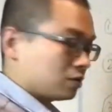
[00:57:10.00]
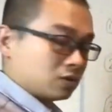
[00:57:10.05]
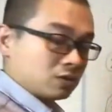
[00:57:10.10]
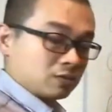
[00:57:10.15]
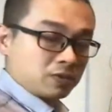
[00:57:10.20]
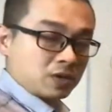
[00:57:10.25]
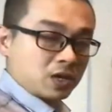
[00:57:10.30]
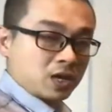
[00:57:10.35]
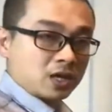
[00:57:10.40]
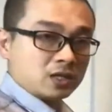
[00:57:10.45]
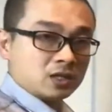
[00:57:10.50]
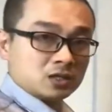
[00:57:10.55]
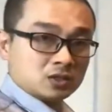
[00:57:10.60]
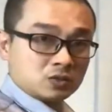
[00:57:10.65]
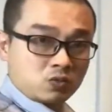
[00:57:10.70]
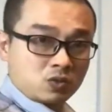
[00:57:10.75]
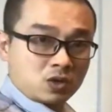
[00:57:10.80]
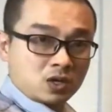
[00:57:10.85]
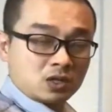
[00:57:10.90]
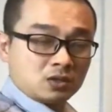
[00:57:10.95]
apply this
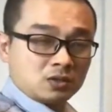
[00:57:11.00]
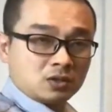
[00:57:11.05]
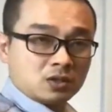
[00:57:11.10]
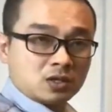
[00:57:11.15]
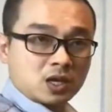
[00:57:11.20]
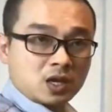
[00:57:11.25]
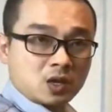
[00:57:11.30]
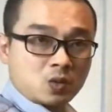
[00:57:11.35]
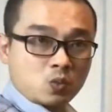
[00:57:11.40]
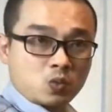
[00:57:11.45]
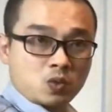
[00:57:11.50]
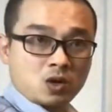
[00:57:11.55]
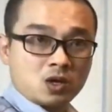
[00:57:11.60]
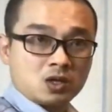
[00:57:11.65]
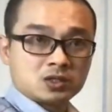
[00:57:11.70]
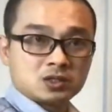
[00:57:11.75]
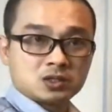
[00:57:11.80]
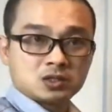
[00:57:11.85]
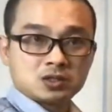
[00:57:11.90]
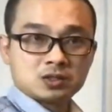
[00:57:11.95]
one, it works.